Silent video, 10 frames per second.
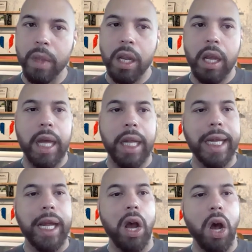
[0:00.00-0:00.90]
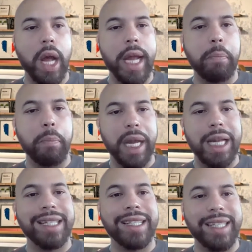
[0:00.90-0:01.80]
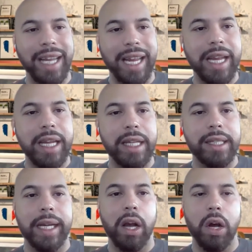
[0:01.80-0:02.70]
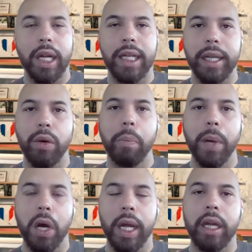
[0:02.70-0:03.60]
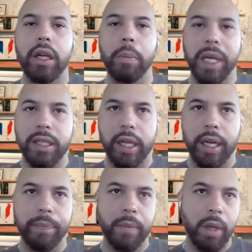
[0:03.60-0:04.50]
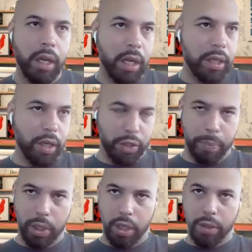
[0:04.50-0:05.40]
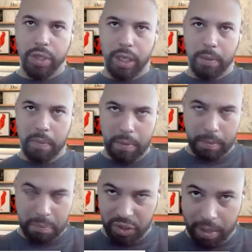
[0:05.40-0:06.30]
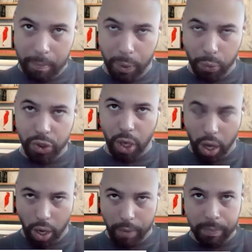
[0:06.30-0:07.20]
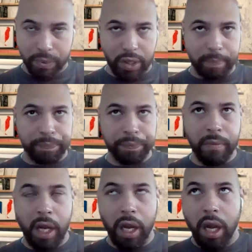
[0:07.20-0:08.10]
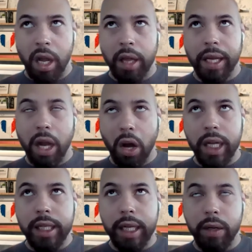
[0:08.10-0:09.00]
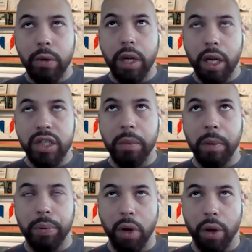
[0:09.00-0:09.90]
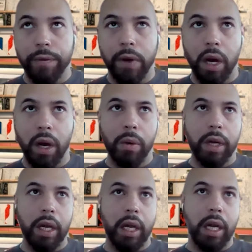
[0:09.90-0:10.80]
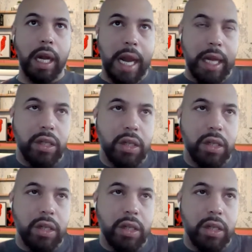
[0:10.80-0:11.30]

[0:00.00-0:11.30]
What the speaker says: and the IBC is the Ideal Buying Committee. So to put those in simple terms, the ideal customer profile is